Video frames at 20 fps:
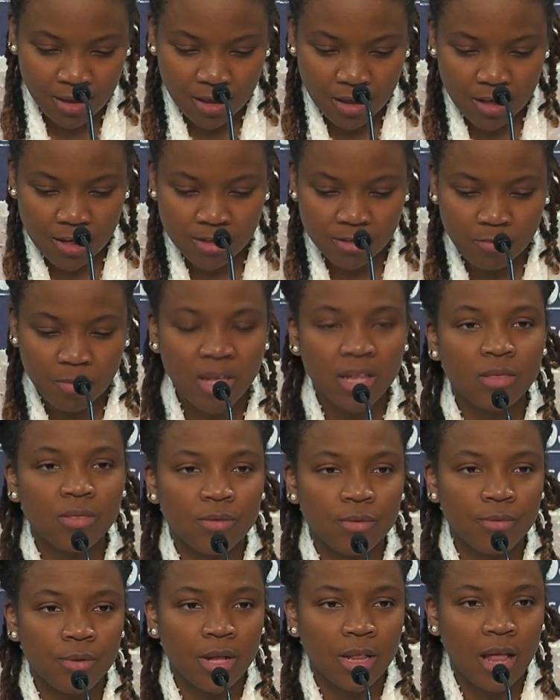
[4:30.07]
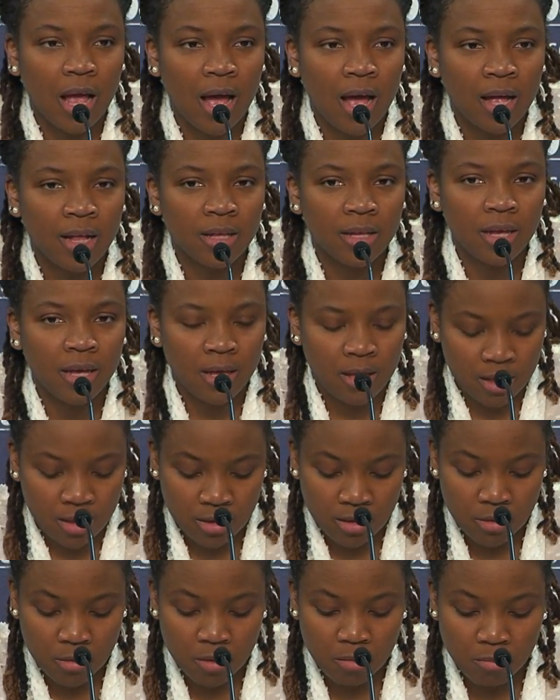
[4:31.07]
has been through a lot
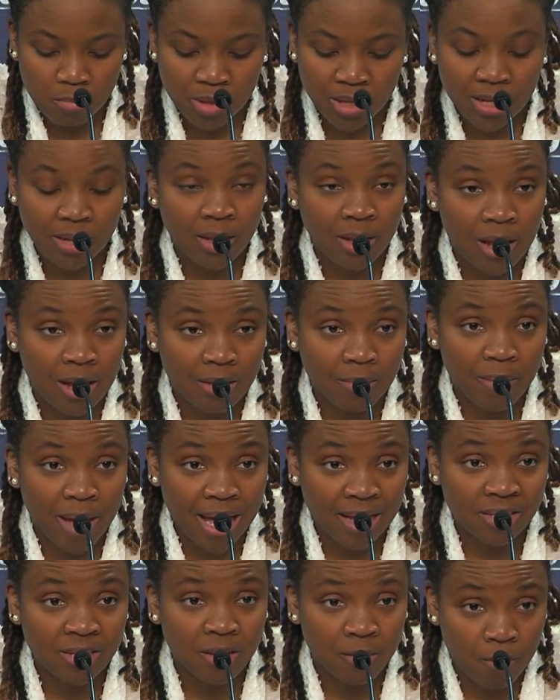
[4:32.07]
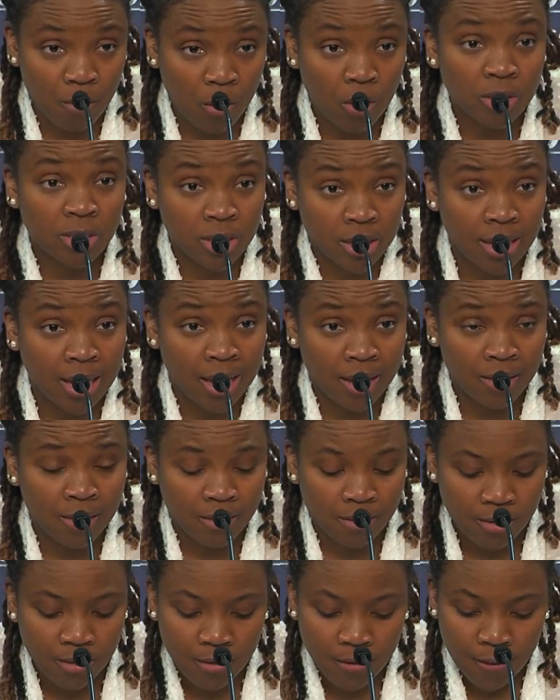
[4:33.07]
and played a lot of basketball
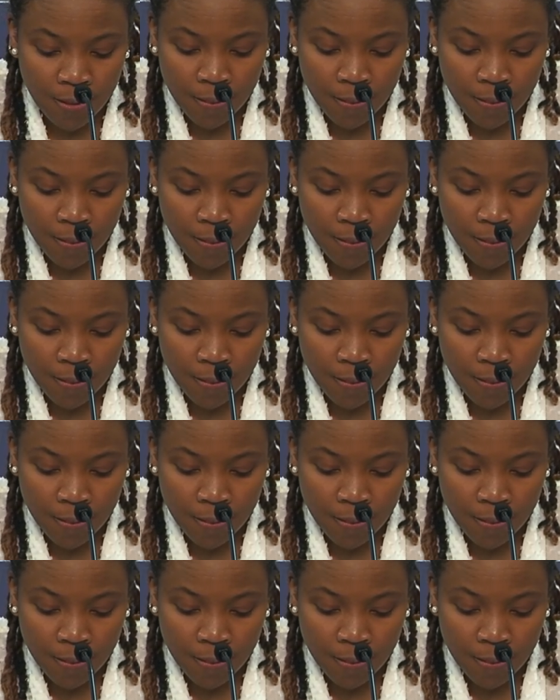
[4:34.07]
together.